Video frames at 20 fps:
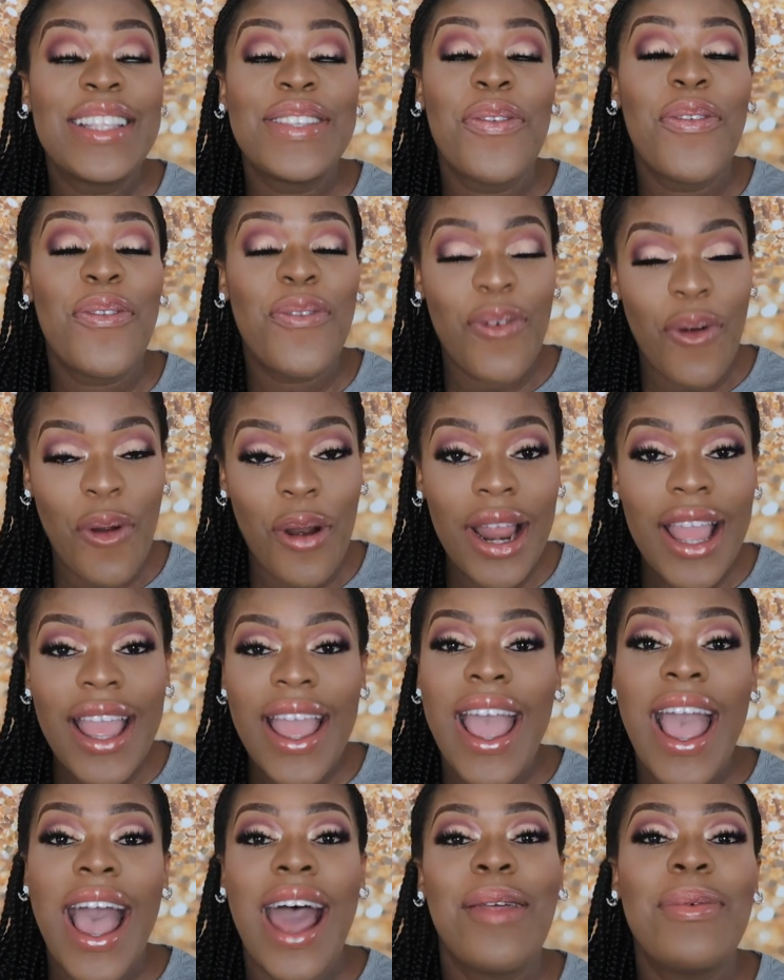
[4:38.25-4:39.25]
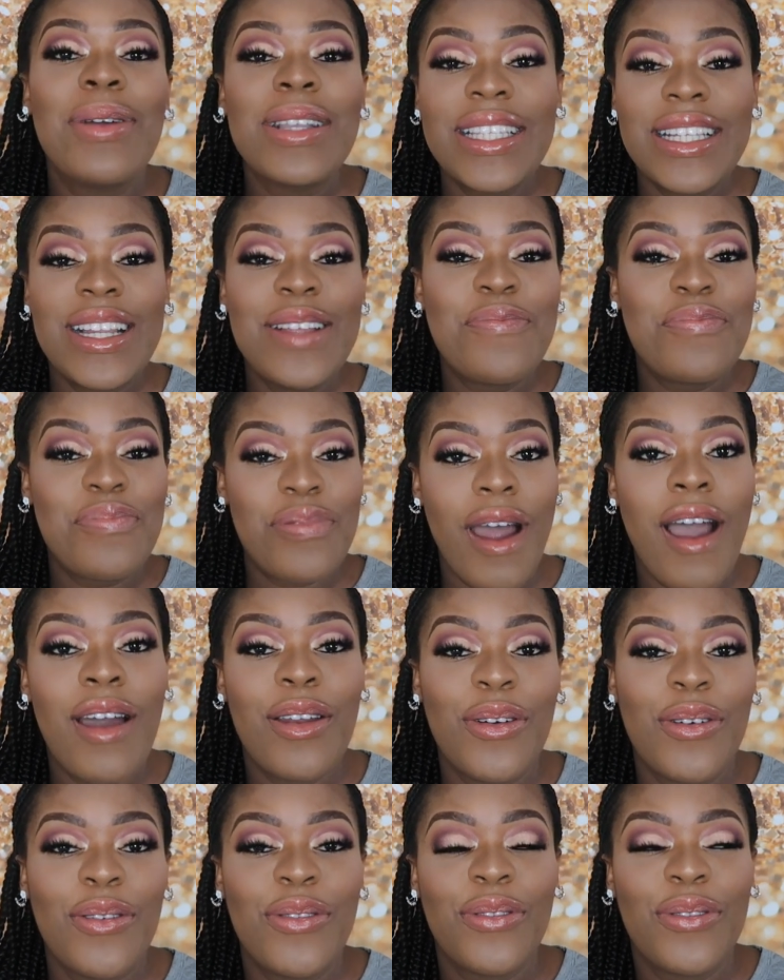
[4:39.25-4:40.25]
eighty-four, and I'm actually
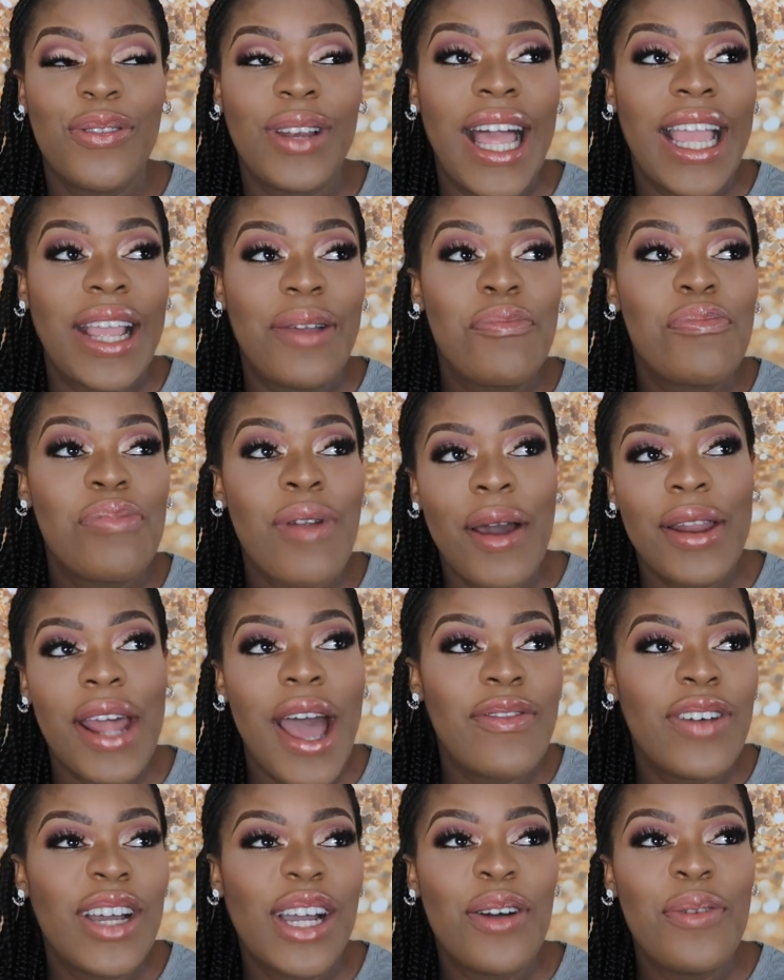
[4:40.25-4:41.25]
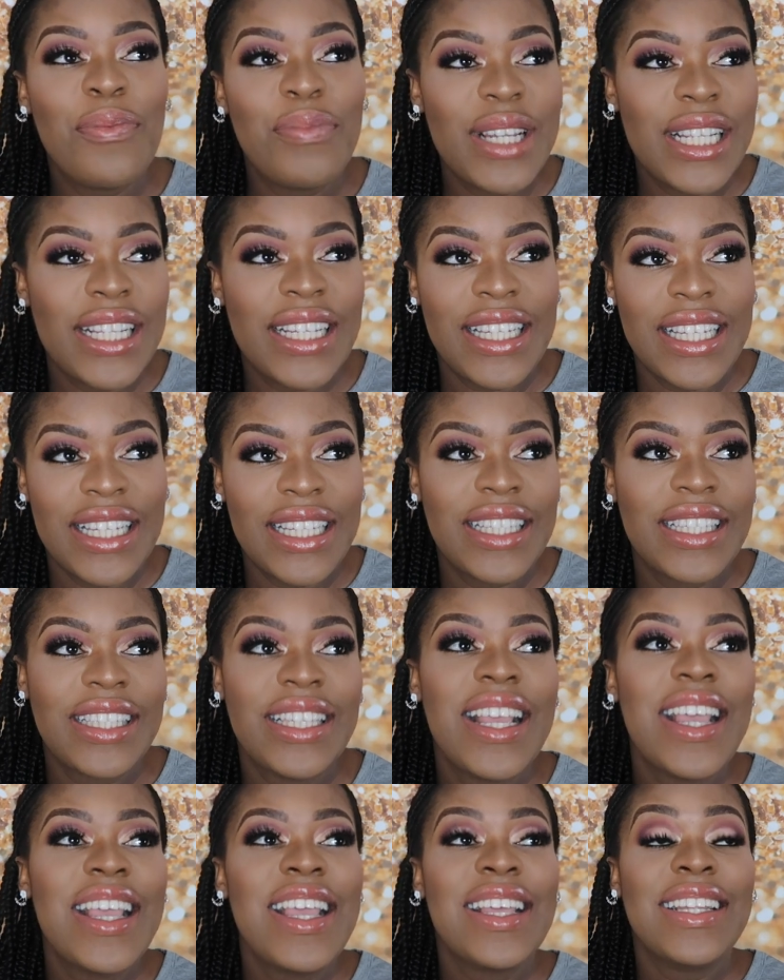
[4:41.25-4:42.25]
proud of like proud I've accomplished
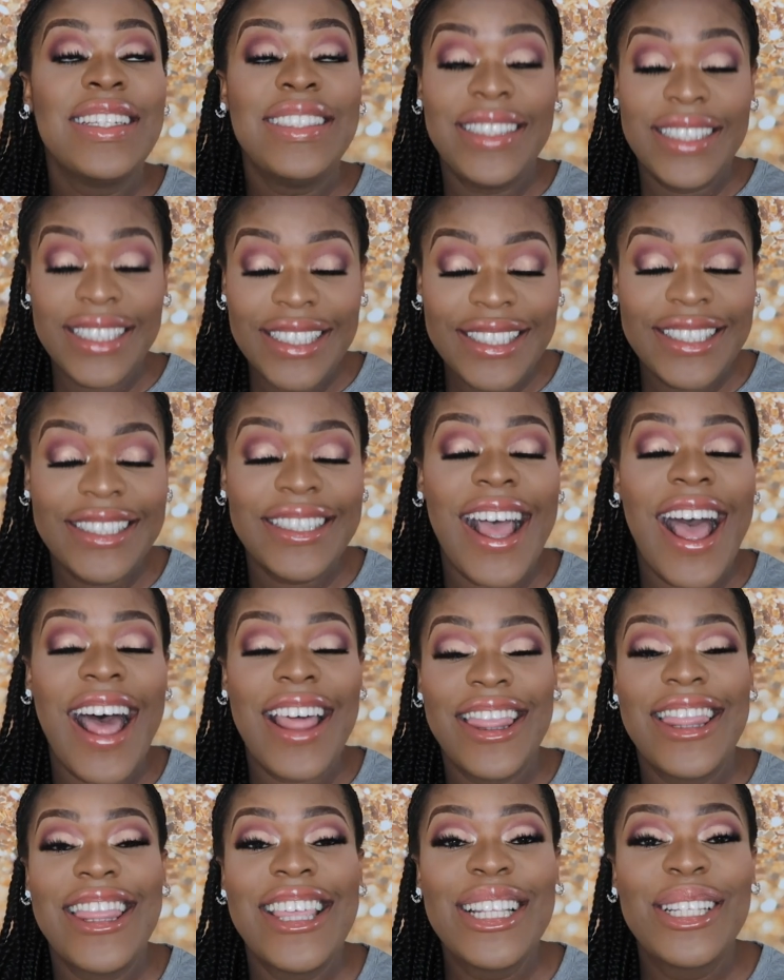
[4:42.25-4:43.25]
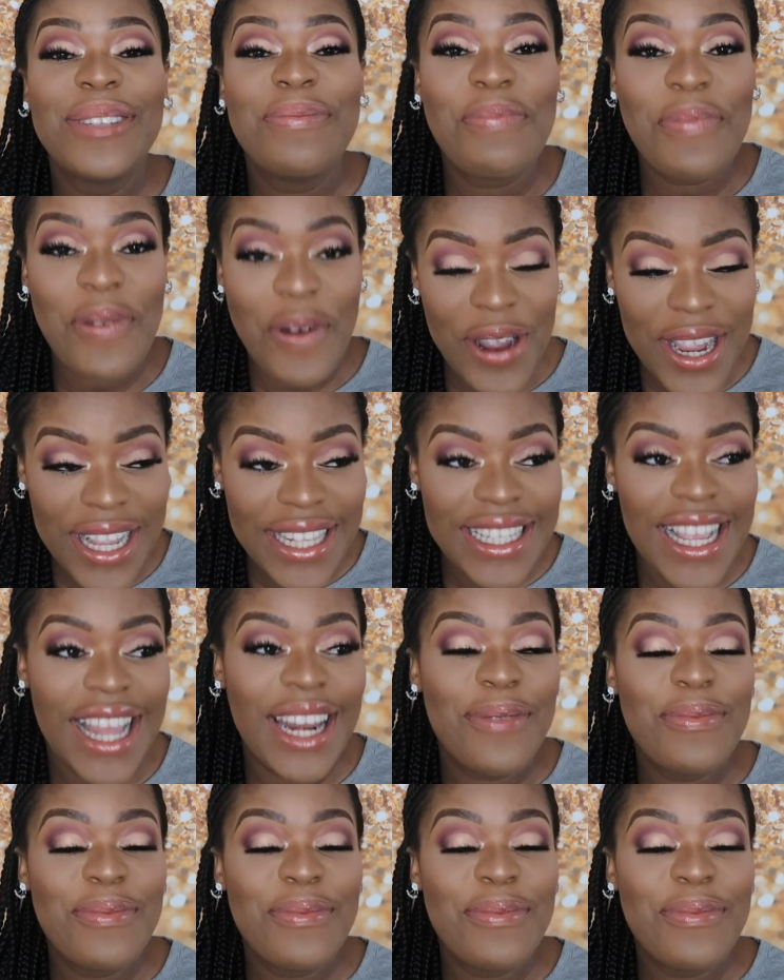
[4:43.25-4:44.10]
this this at this point,